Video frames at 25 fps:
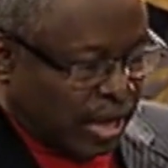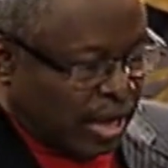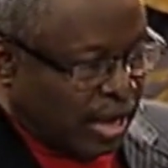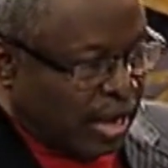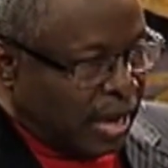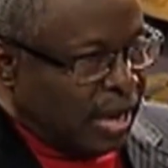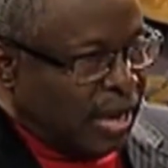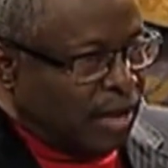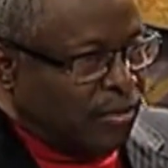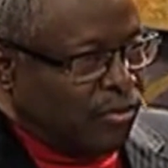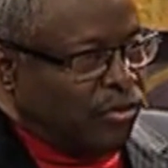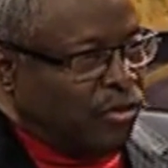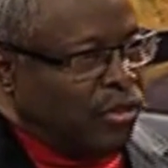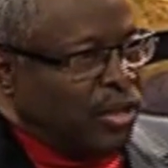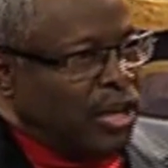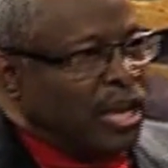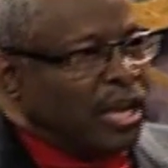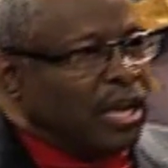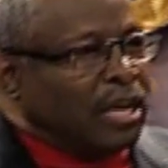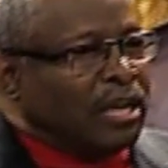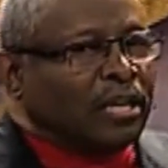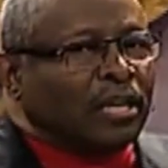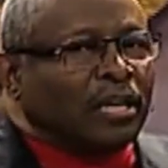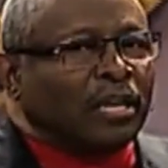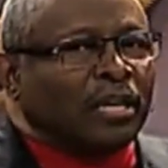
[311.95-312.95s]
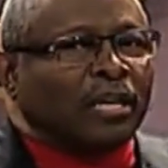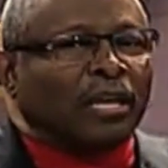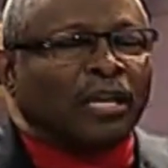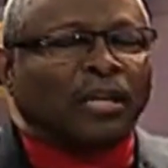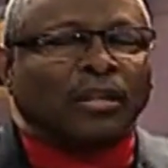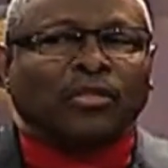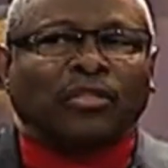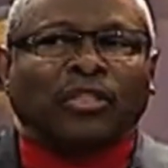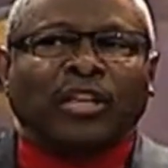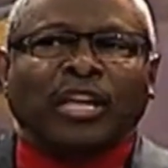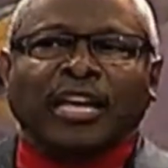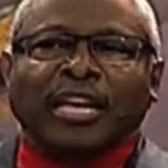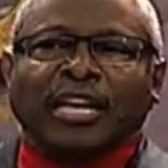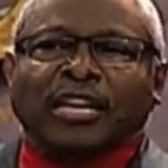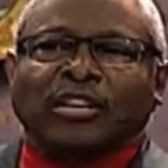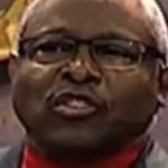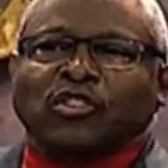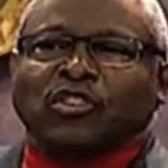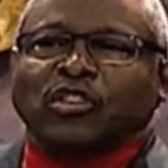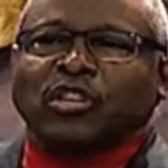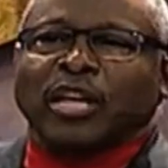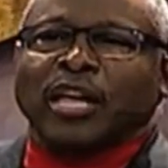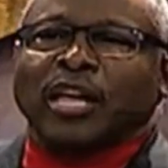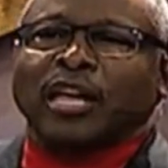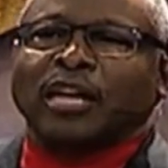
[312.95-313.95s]
And then the
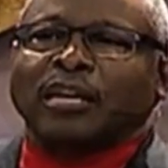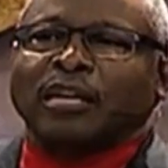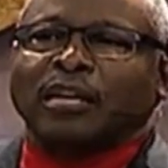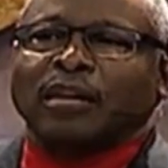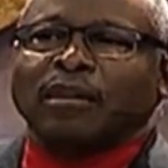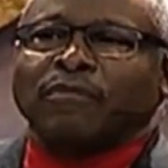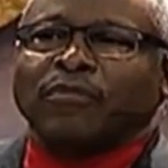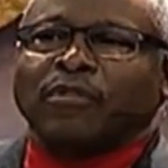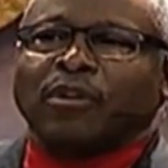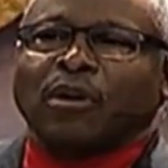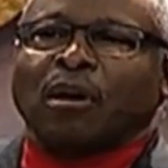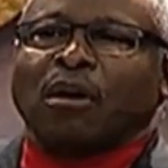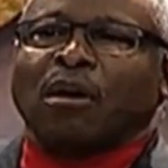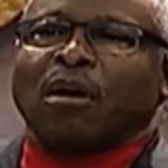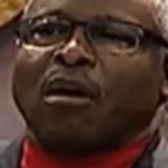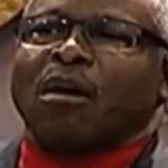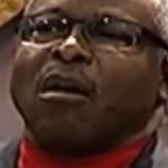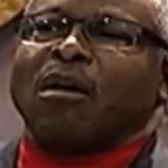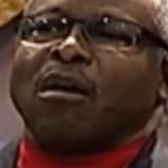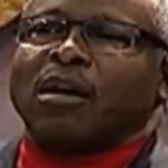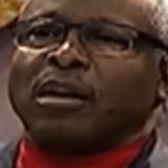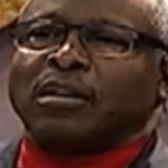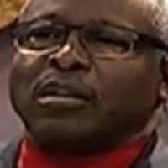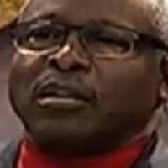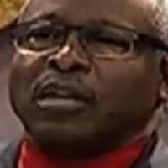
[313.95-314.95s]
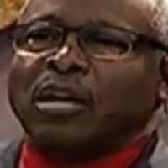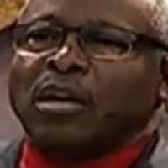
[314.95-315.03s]
intent of the heart